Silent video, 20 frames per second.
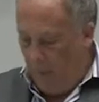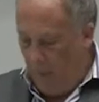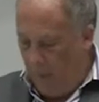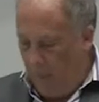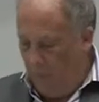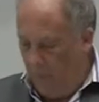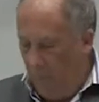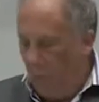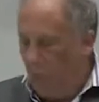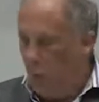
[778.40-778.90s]

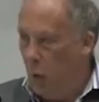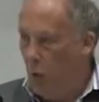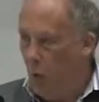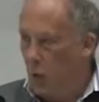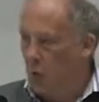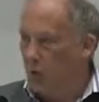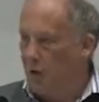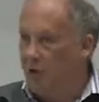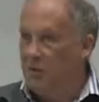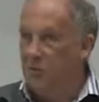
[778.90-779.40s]
for
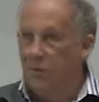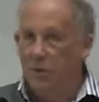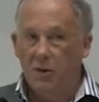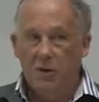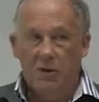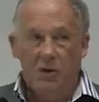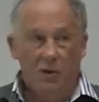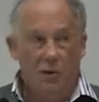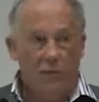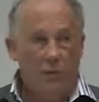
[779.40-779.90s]
all this
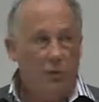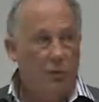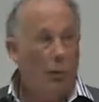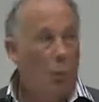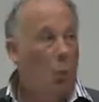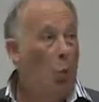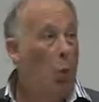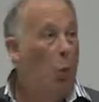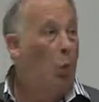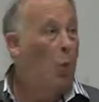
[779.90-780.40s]
material
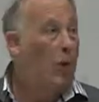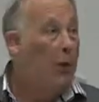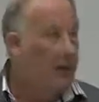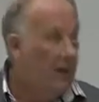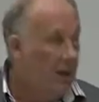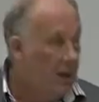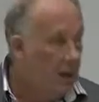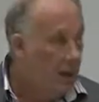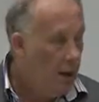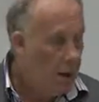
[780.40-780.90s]
that
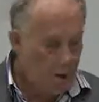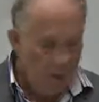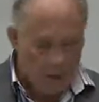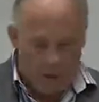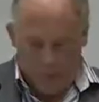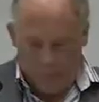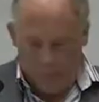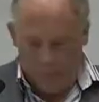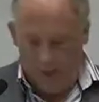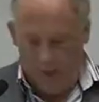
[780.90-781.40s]
we
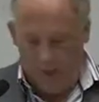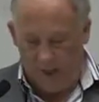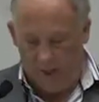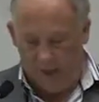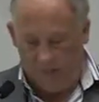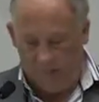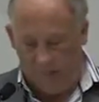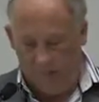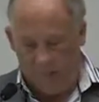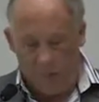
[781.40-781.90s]
are
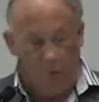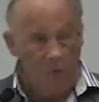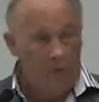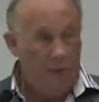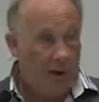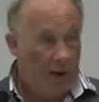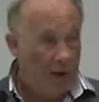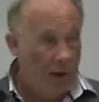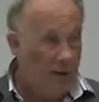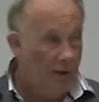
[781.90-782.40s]
paying for,
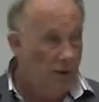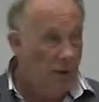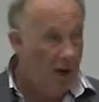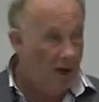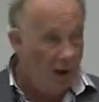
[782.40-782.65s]
and it is